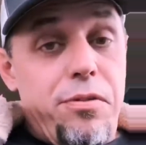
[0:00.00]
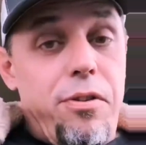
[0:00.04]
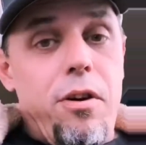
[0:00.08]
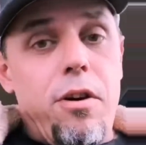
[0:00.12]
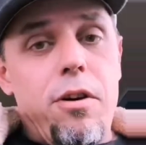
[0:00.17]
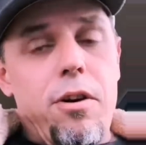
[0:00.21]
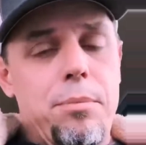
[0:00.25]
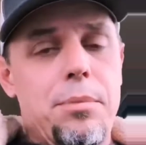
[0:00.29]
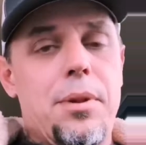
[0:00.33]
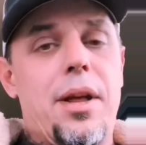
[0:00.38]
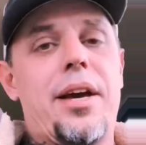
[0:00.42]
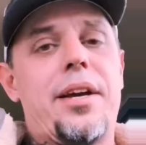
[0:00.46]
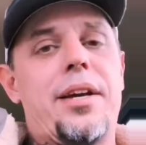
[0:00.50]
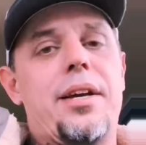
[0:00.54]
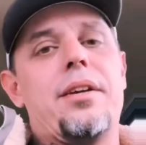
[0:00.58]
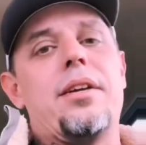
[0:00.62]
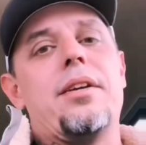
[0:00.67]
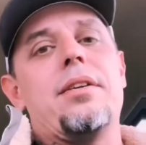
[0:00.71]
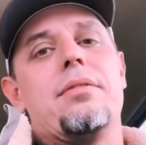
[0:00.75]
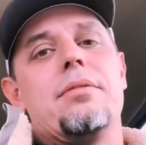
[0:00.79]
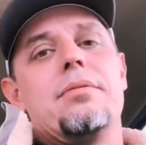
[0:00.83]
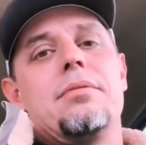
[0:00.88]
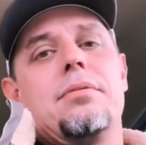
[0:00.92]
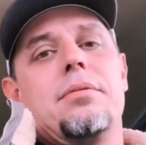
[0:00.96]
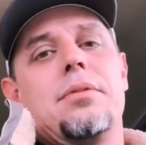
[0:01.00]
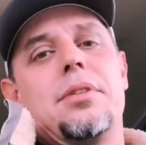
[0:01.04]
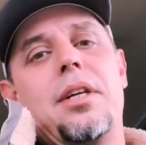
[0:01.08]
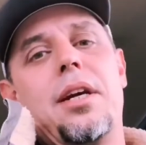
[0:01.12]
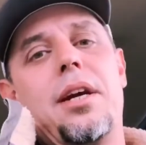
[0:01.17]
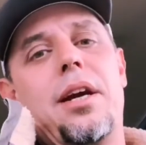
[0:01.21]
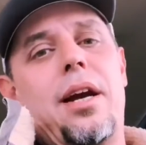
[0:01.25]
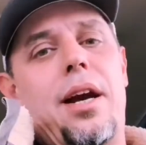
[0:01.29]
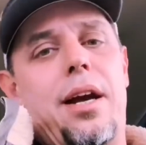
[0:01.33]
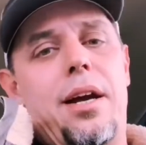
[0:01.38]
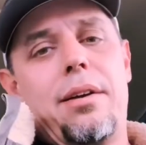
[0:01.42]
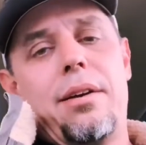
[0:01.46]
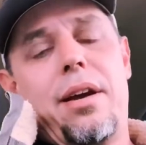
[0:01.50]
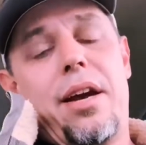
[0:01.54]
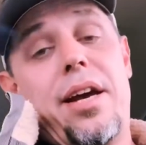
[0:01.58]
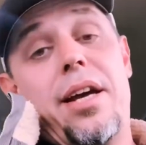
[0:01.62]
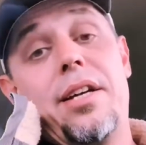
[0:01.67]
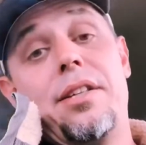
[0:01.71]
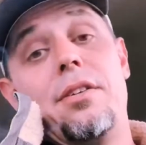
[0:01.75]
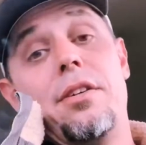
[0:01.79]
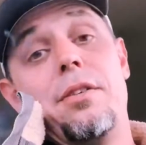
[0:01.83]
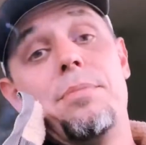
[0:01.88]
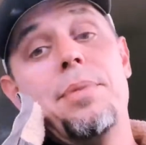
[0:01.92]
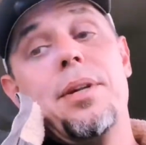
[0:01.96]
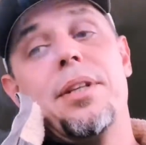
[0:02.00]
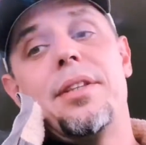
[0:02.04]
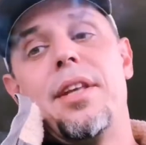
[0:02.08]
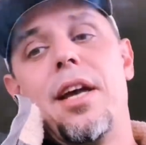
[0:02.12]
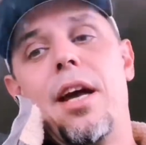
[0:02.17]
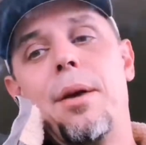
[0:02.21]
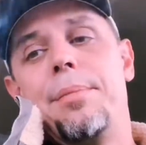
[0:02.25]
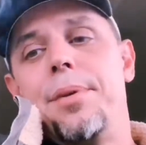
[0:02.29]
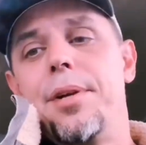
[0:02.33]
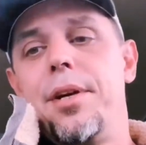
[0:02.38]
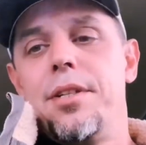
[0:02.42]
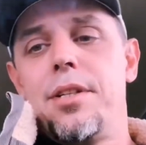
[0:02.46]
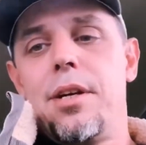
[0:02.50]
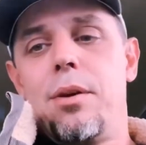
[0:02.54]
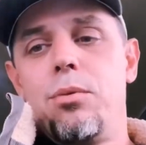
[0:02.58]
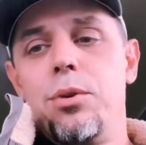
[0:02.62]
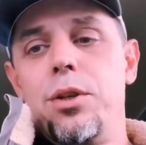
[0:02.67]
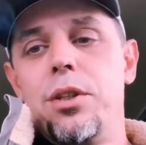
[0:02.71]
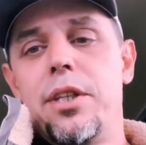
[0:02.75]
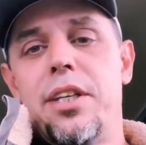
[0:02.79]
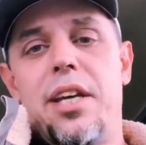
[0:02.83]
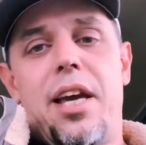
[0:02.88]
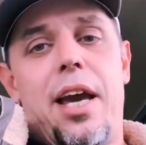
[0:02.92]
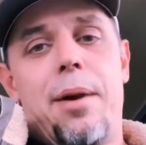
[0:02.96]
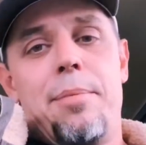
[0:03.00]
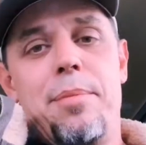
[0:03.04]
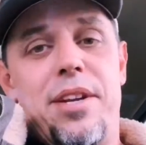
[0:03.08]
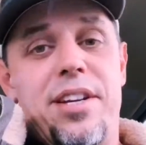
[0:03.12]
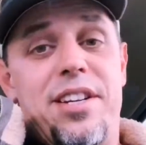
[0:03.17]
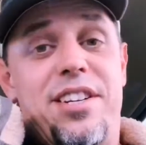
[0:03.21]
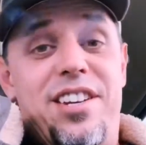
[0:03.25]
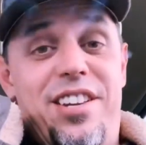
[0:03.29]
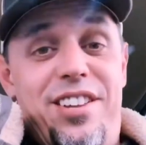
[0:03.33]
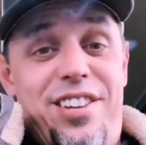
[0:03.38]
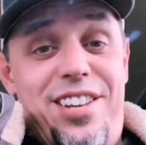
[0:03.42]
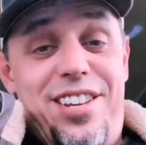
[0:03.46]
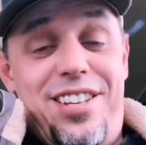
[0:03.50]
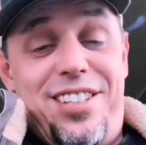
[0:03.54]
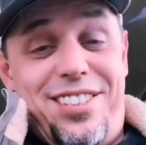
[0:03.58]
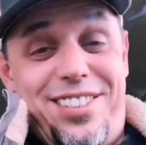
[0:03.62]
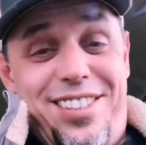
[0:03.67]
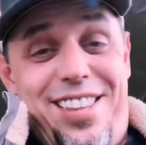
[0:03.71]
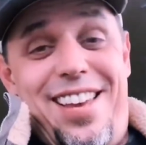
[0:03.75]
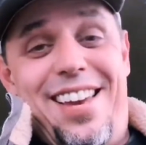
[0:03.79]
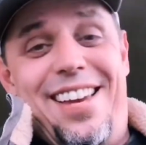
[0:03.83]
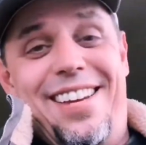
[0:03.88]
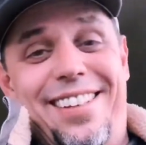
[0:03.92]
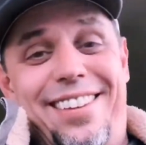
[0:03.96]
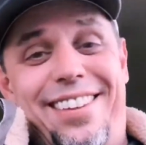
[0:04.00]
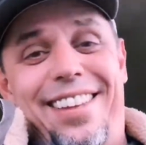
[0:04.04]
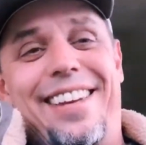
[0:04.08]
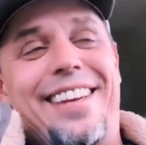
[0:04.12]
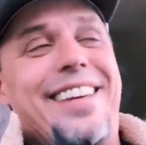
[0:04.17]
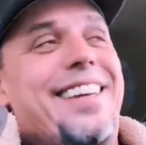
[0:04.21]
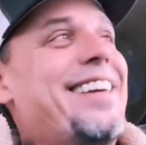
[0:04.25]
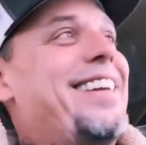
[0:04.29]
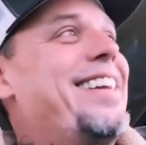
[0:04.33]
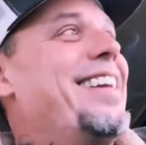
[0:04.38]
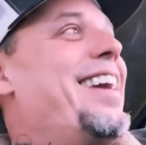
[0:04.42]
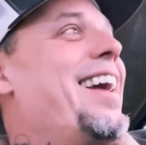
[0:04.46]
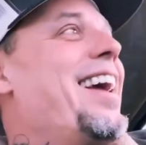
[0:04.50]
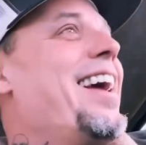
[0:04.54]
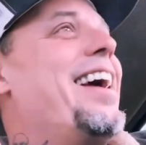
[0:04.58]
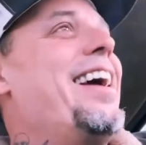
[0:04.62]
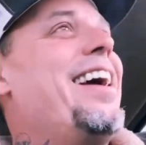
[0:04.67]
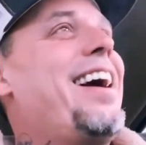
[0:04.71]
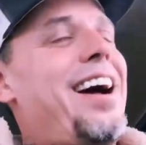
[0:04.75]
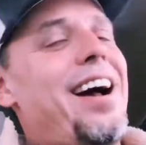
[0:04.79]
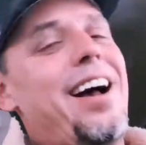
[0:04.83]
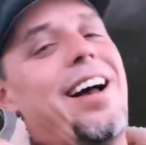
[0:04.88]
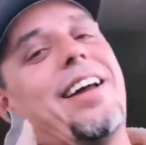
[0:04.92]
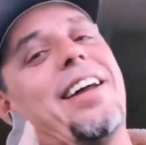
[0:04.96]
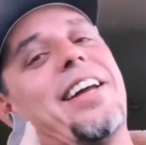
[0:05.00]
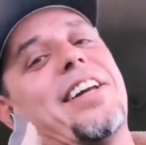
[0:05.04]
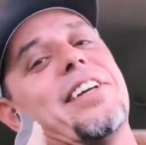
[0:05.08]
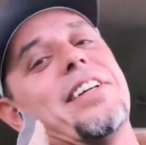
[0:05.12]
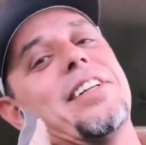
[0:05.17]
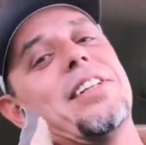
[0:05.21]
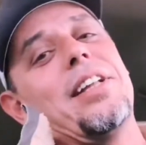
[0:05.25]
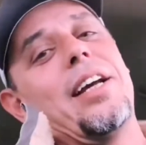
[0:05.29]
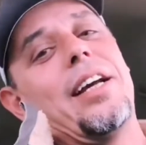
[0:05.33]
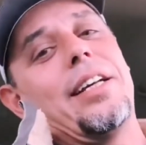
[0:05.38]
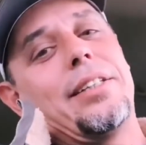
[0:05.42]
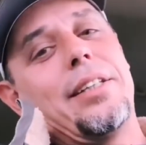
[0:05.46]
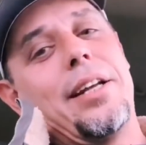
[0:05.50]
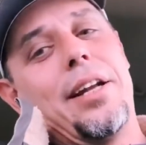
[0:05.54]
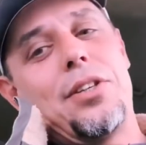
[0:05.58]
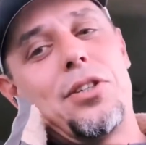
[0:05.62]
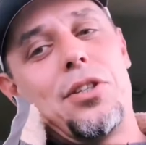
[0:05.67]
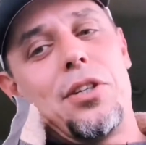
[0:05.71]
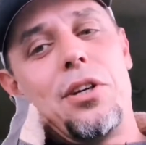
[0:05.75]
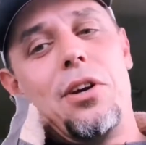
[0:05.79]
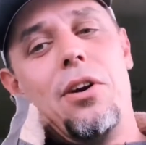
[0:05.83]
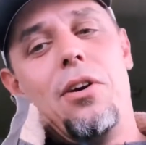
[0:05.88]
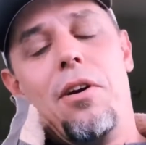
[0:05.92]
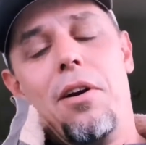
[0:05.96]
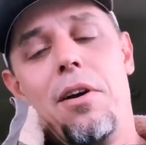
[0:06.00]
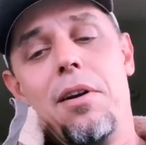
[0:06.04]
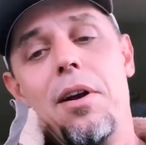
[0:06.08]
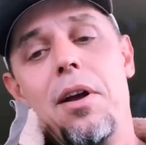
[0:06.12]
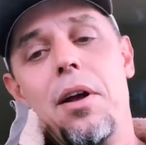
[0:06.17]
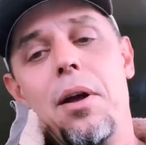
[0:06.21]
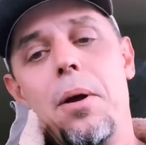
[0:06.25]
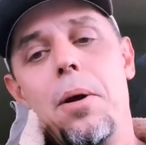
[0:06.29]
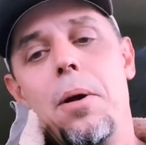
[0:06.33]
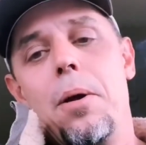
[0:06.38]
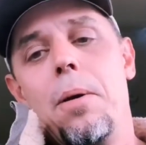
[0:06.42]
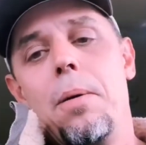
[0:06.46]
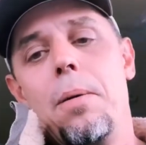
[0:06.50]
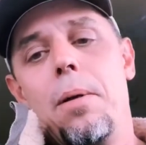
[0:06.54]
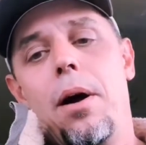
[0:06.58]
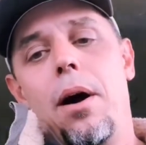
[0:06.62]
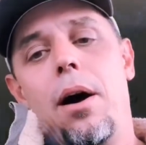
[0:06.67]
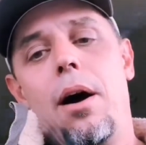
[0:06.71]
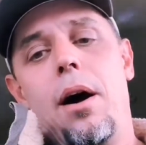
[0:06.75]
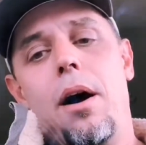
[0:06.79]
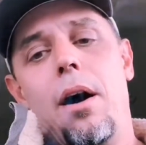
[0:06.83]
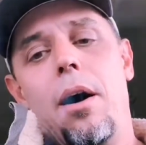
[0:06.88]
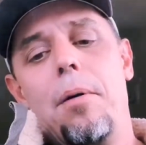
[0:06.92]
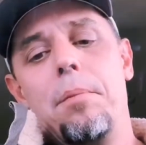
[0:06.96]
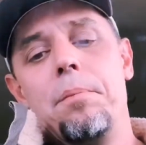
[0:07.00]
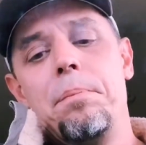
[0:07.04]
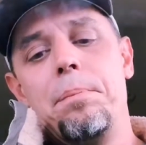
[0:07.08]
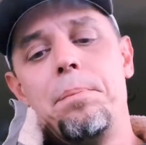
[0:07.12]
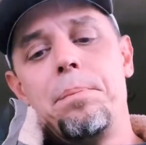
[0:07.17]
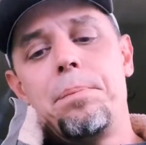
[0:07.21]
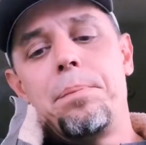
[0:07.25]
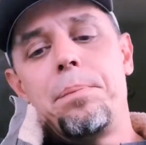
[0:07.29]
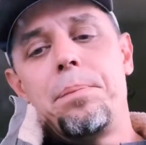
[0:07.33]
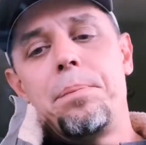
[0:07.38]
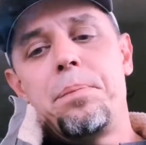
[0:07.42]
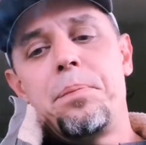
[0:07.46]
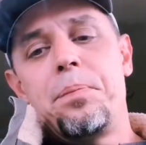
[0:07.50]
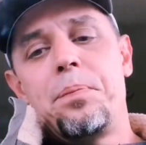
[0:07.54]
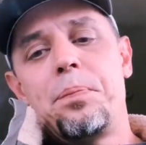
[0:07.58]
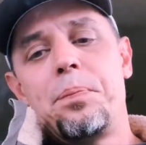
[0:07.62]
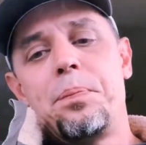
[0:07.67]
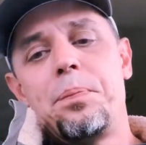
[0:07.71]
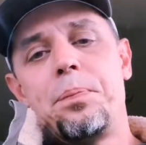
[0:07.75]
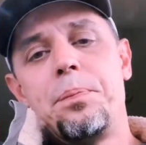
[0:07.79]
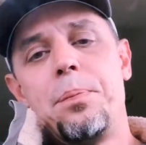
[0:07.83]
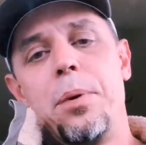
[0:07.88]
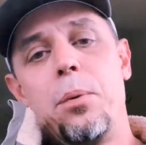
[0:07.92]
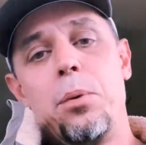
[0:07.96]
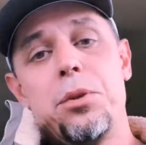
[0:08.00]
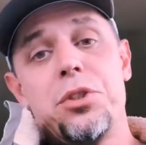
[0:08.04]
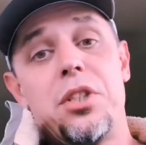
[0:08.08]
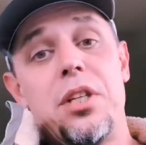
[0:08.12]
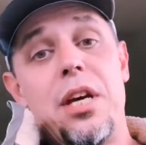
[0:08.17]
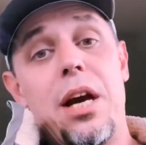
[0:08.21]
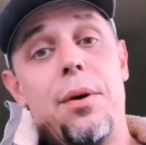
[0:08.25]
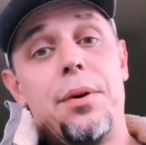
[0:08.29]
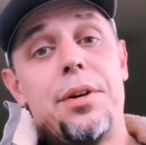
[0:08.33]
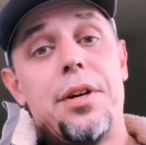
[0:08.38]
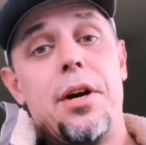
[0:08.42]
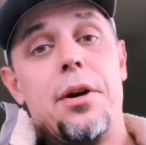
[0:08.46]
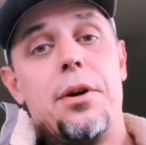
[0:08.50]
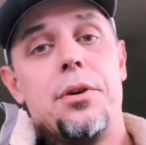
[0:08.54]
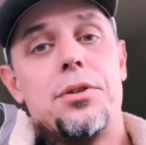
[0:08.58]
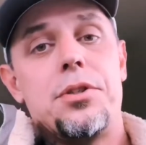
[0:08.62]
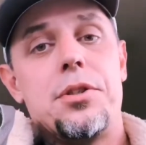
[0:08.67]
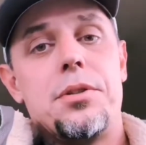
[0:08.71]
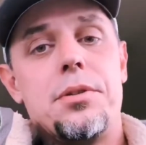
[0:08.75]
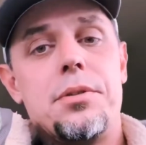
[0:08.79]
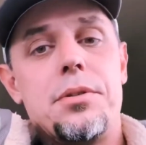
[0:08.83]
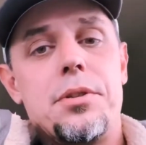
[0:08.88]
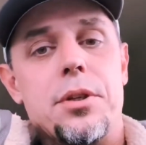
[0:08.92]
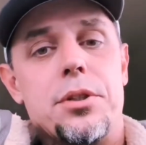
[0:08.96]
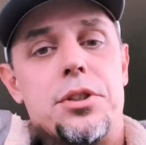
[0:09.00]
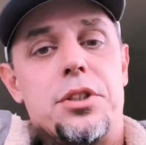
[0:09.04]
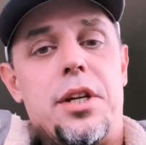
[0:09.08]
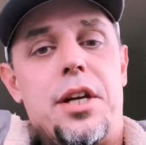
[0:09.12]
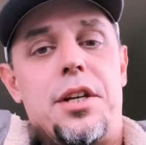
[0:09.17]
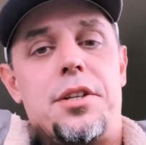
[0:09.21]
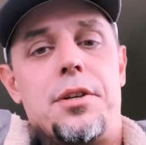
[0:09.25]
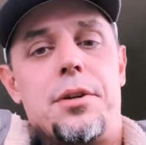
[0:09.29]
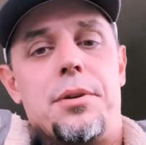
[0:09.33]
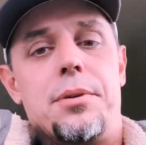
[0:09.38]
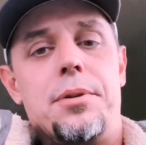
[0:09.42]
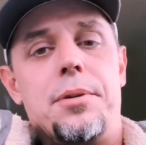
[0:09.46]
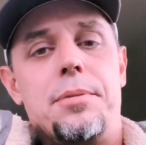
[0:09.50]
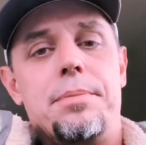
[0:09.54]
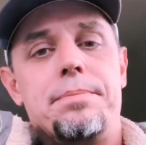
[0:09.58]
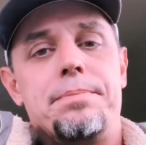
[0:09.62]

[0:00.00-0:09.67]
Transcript: I'm liking it. Okay, I hate to admit that, because I really came into this thing thinking I ain't gonna like that cigar. But we'll see how it goes. So stay tuned.